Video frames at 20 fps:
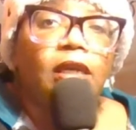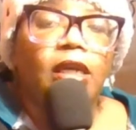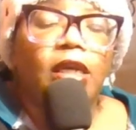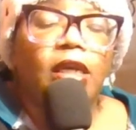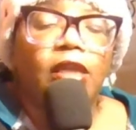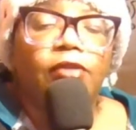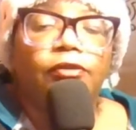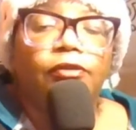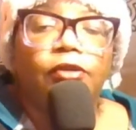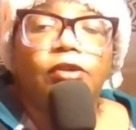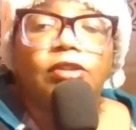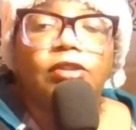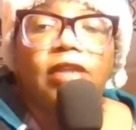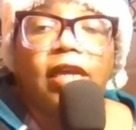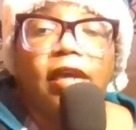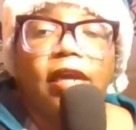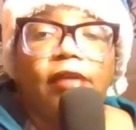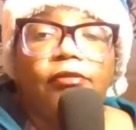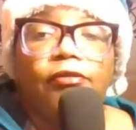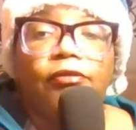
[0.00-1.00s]
in the first
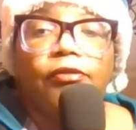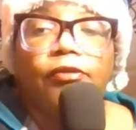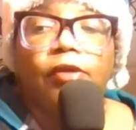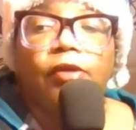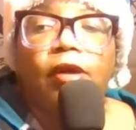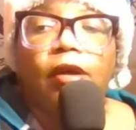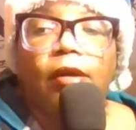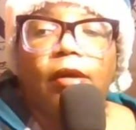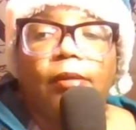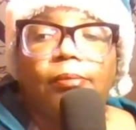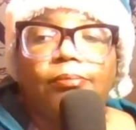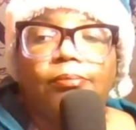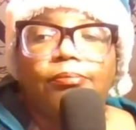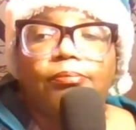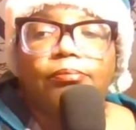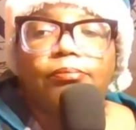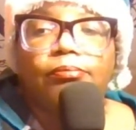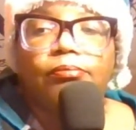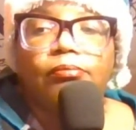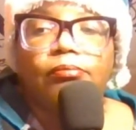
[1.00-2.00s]
half. Um,
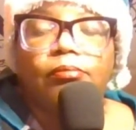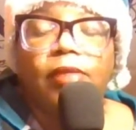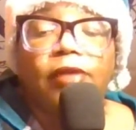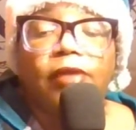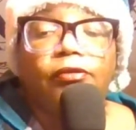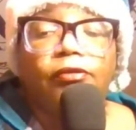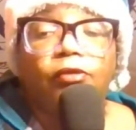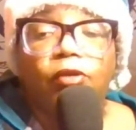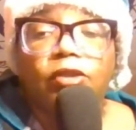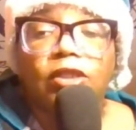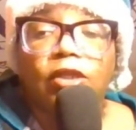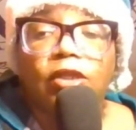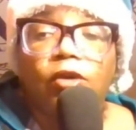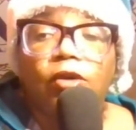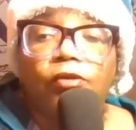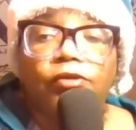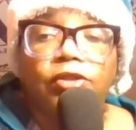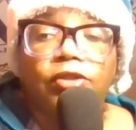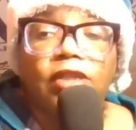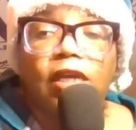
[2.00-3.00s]
by forcing
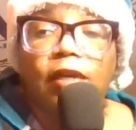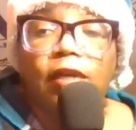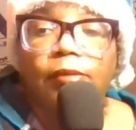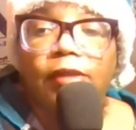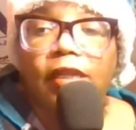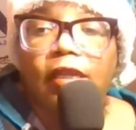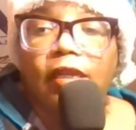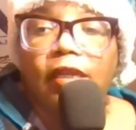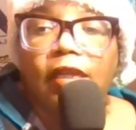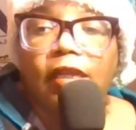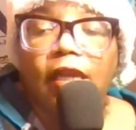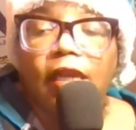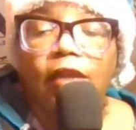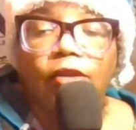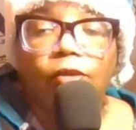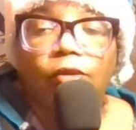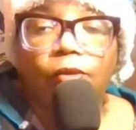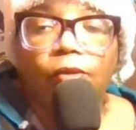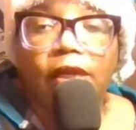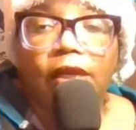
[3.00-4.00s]
overtime and then getting
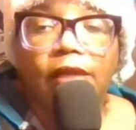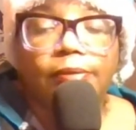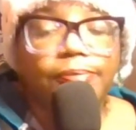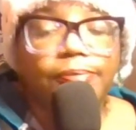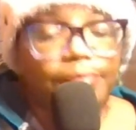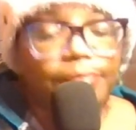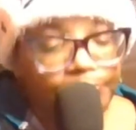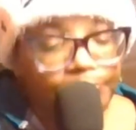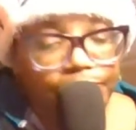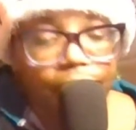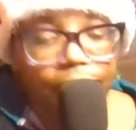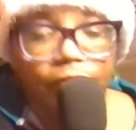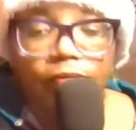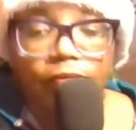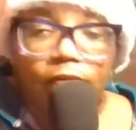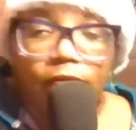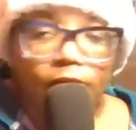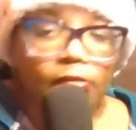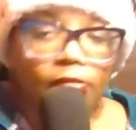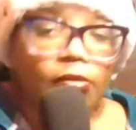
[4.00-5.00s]
the win.
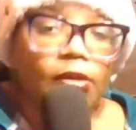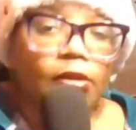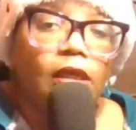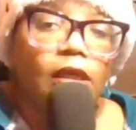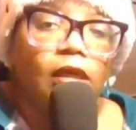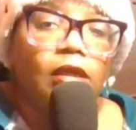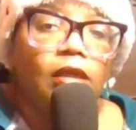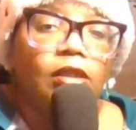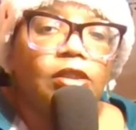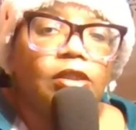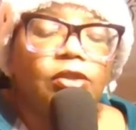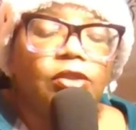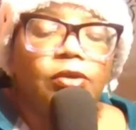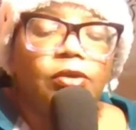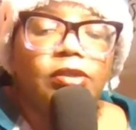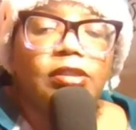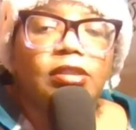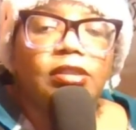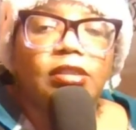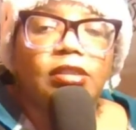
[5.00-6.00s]
So
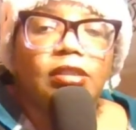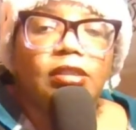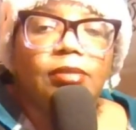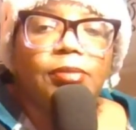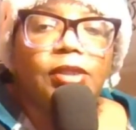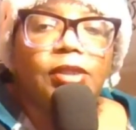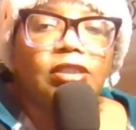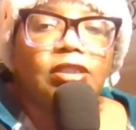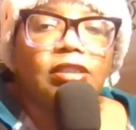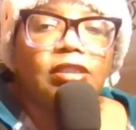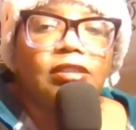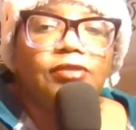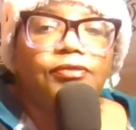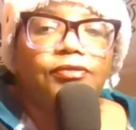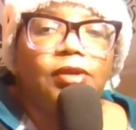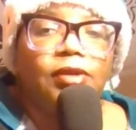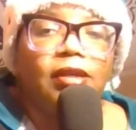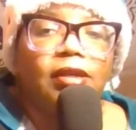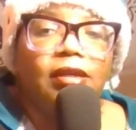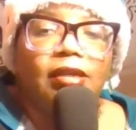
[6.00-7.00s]
as much as
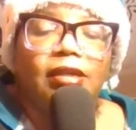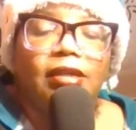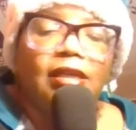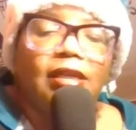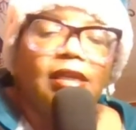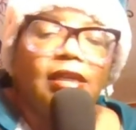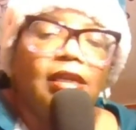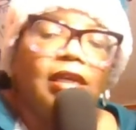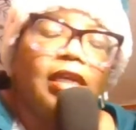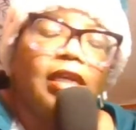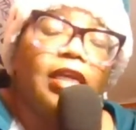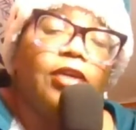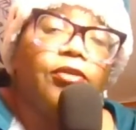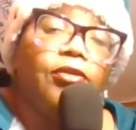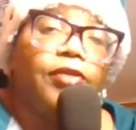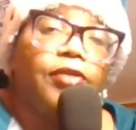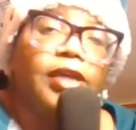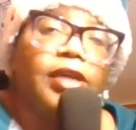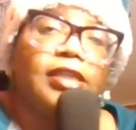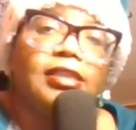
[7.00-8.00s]
Eagle
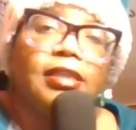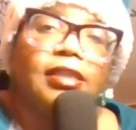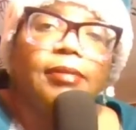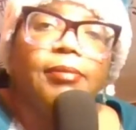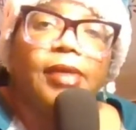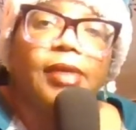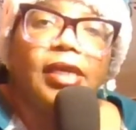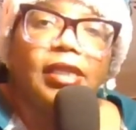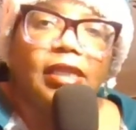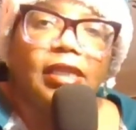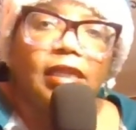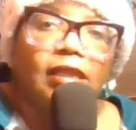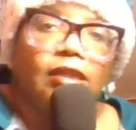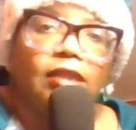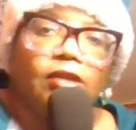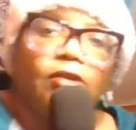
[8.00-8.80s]
fans lament that the